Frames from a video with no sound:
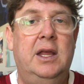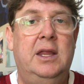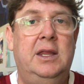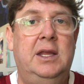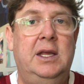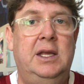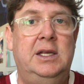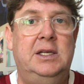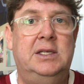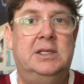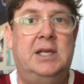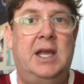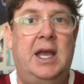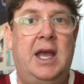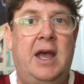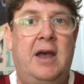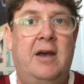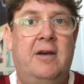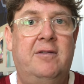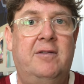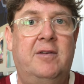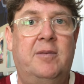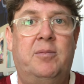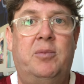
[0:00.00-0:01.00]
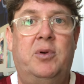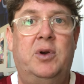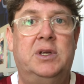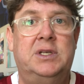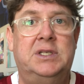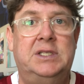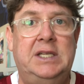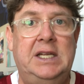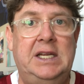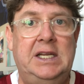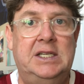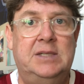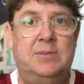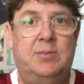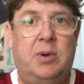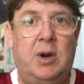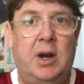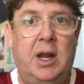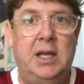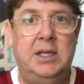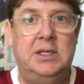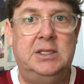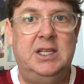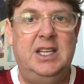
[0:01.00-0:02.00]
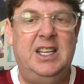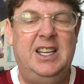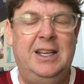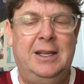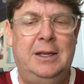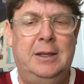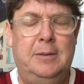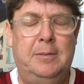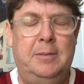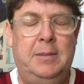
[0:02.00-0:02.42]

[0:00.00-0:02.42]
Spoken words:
These have a prestige pricing